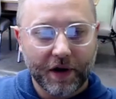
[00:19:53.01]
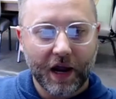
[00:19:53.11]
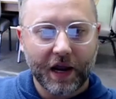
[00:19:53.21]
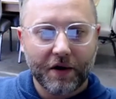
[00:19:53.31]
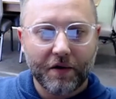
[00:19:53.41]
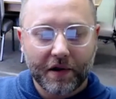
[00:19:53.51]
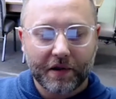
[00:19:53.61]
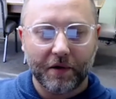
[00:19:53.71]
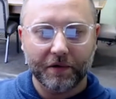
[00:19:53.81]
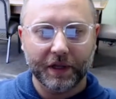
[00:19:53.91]
not hearers
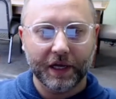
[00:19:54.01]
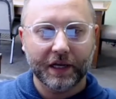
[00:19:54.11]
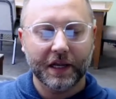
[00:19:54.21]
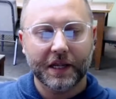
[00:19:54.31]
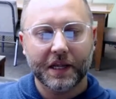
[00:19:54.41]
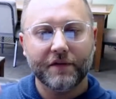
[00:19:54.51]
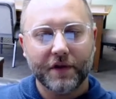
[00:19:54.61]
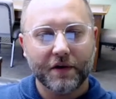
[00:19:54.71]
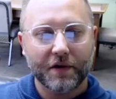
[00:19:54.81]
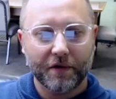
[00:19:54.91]
only,
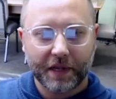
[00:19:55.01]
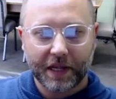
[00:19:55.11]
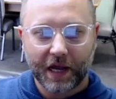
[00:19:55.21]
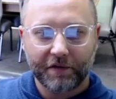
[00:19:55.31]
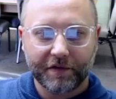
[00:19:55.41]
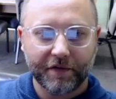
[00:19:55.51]
deceiving your own selves.